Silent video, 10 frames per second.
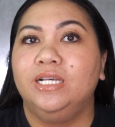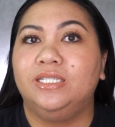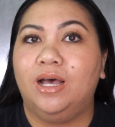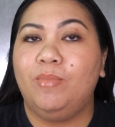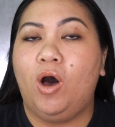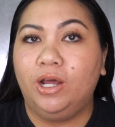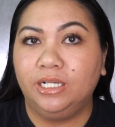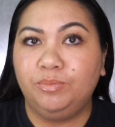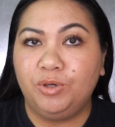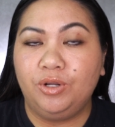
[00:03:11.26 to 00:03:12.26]
some
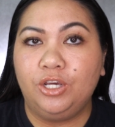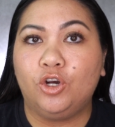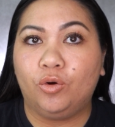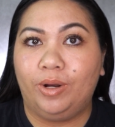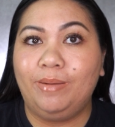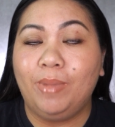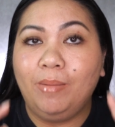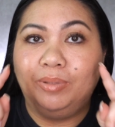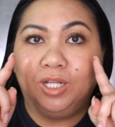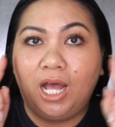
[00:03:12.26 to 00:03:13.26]
Honest Beauty cream
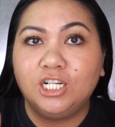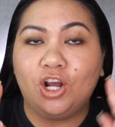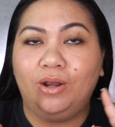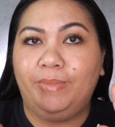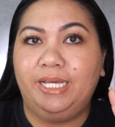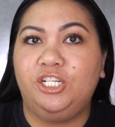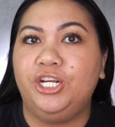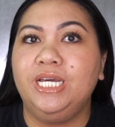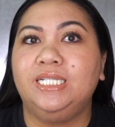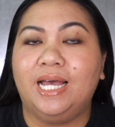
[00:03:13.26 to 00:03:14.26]
blush on my
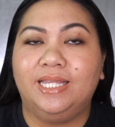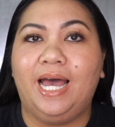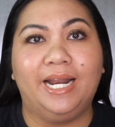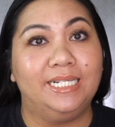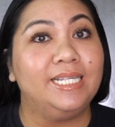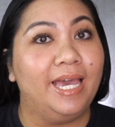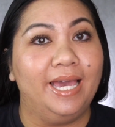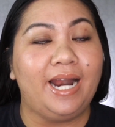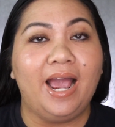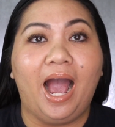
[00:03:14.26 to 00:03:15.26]
cheeks and that is
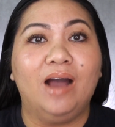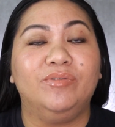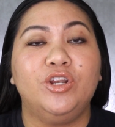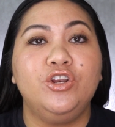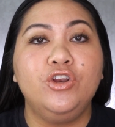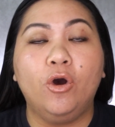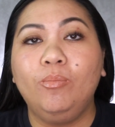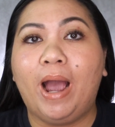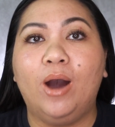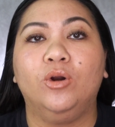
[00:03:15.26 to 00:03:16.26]
it. I have no
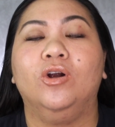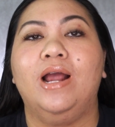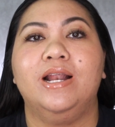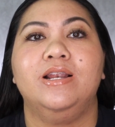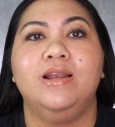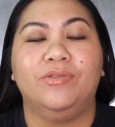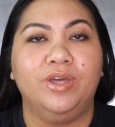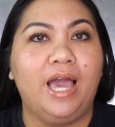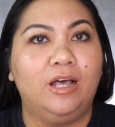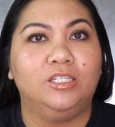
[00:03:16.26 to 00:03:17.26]
powder and
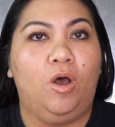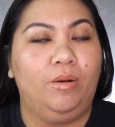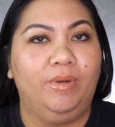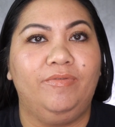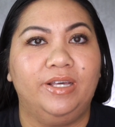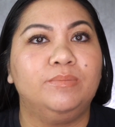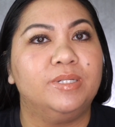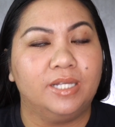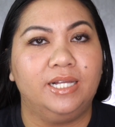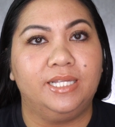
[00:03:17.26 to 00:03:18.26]
nothing else on my face
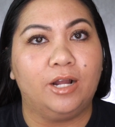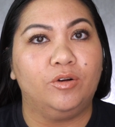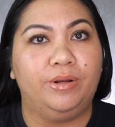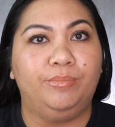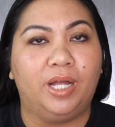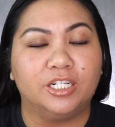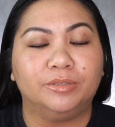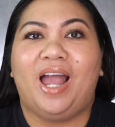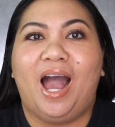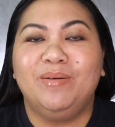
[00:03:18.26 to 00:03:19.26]
besides that cream blush.
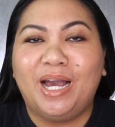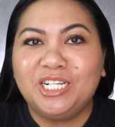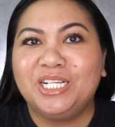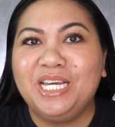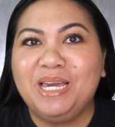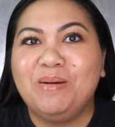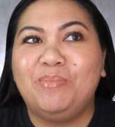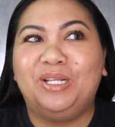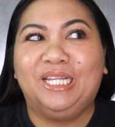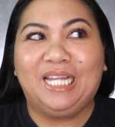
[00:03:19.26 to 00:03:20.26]
I'm actually
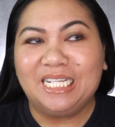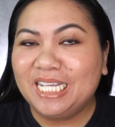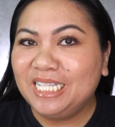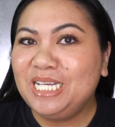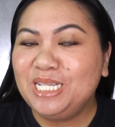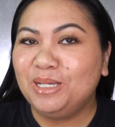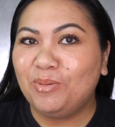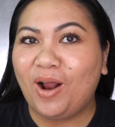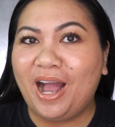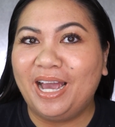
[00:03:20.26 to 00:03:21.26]
pleasantly
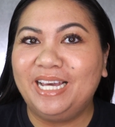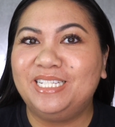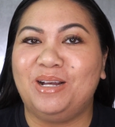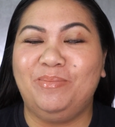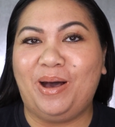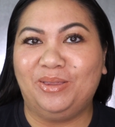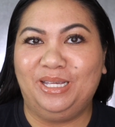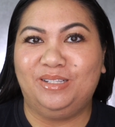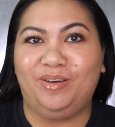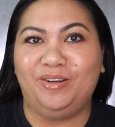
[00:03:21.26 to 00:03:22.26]
surprised about
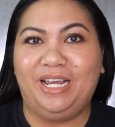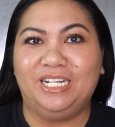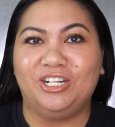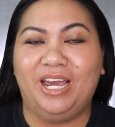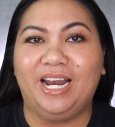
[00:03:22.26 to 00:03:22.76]
this foundation.